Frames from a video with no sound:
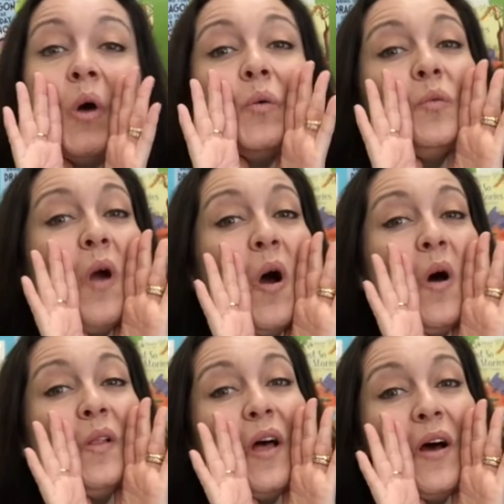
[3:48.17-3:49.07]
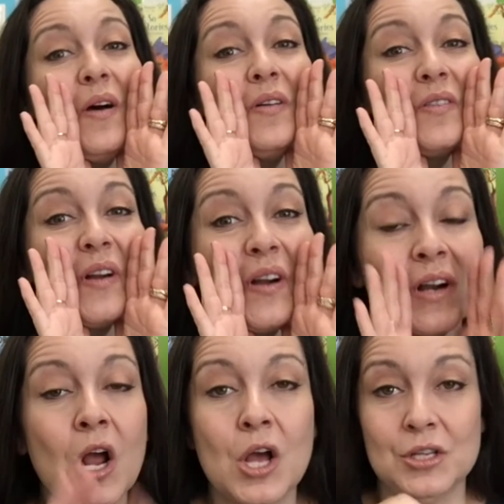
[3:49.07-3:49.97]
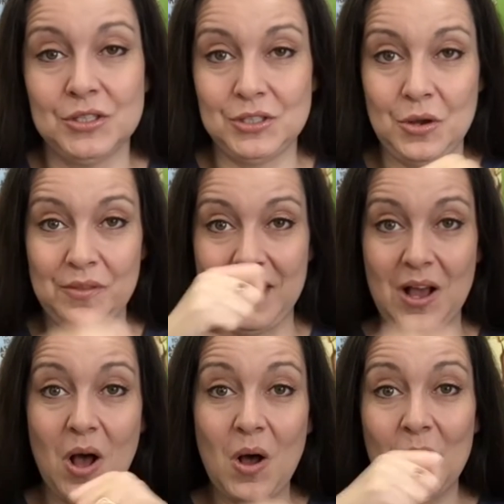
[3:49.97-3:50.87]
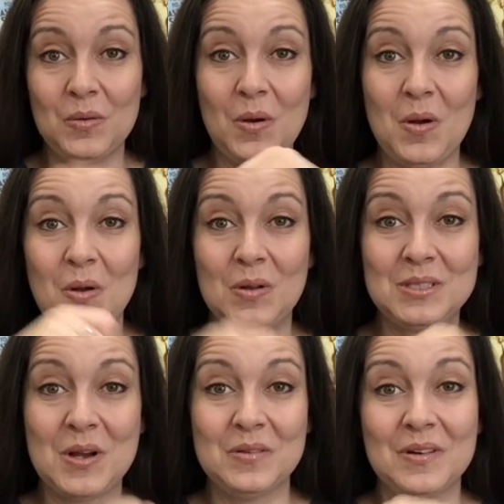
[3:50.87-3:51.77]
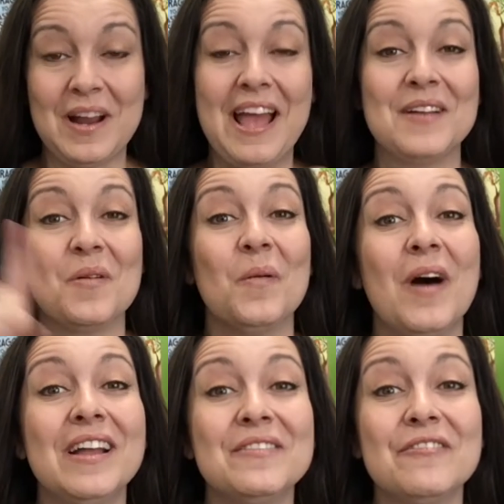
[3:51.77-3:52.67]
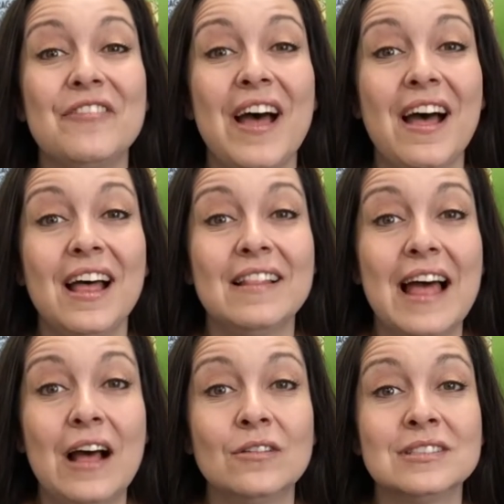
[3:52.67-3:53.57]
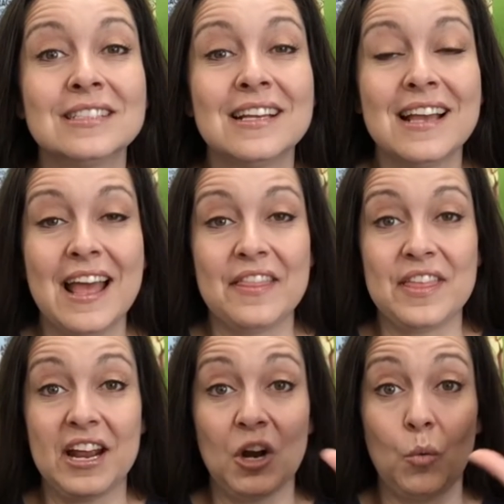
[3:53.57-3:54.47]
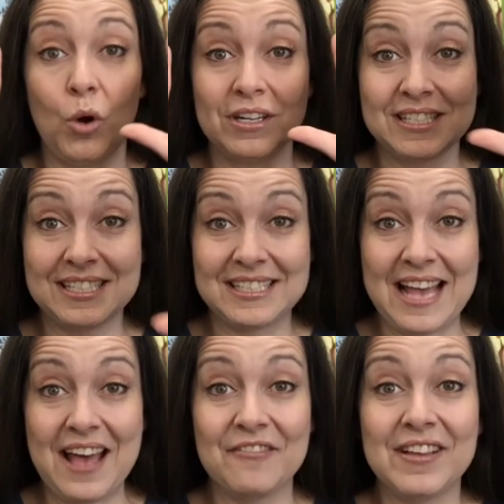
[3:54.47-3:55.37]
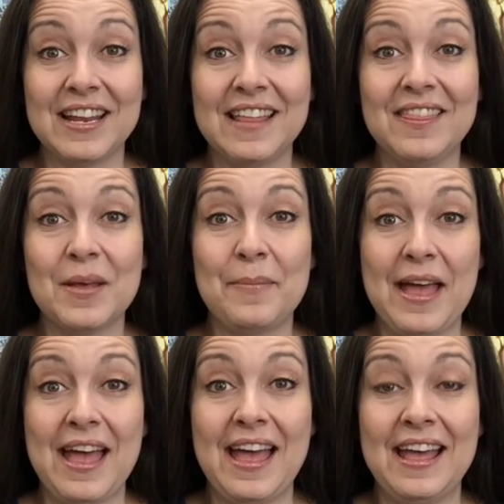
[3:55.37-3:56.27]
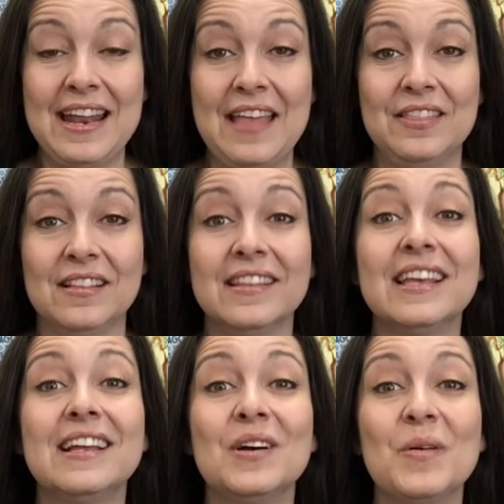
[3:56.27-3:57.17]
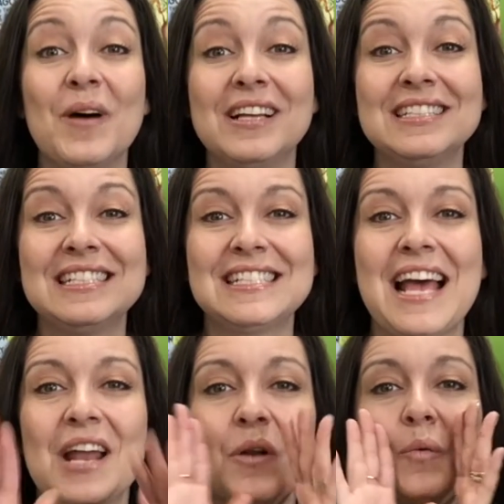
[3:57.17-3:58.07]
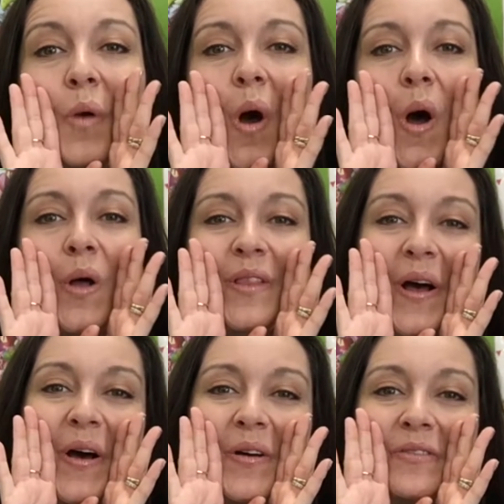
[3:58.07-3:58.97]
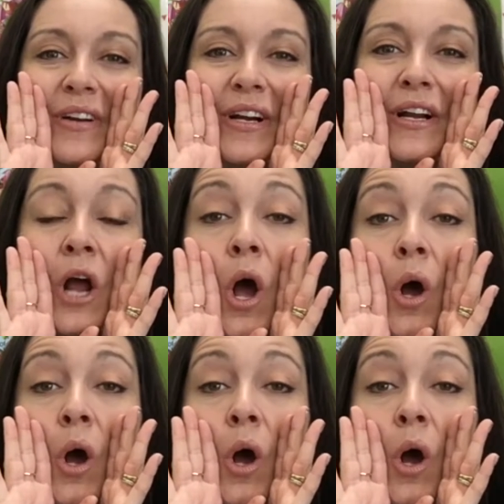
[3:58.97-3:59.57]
roll over. So they all rolled over, and one fell out. There were 7 in the bed, and the little one said, roll over,